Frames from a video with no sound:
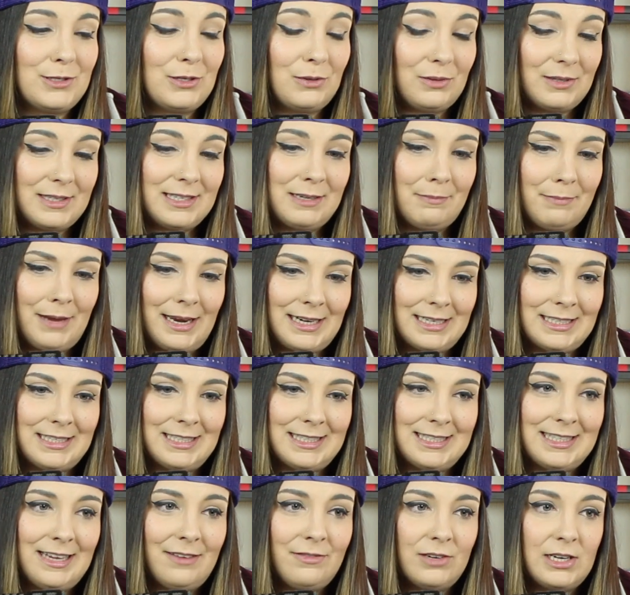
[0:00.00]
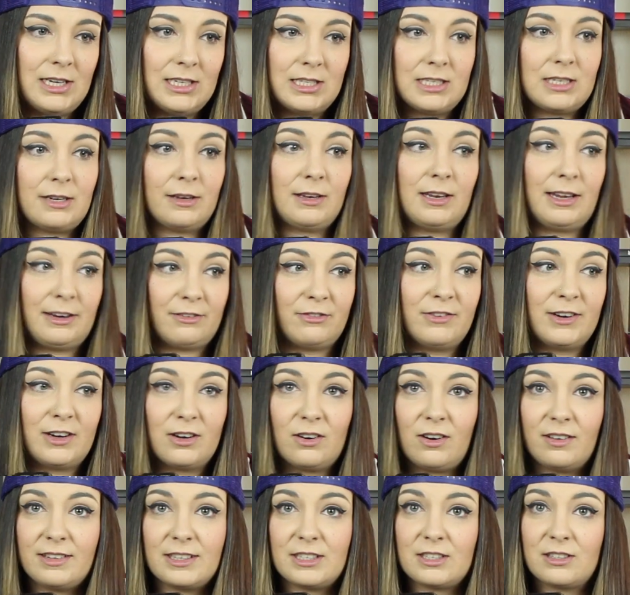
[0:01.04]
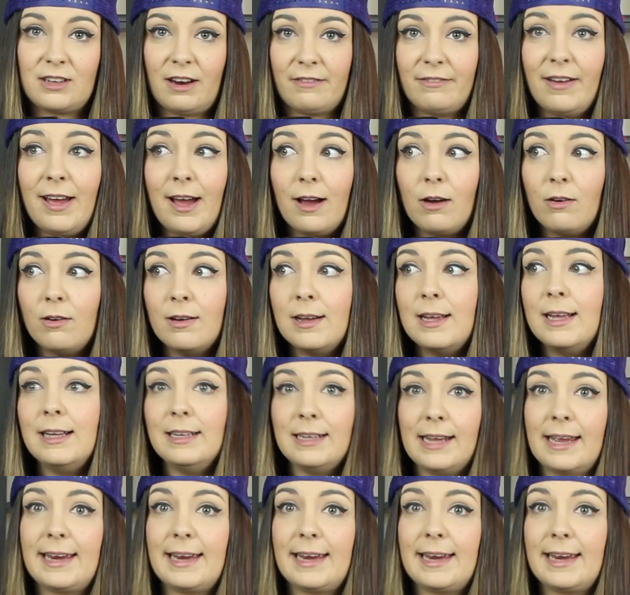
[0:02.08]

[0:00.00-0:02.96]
So he sent back into the 70s to, figure all this stuff out.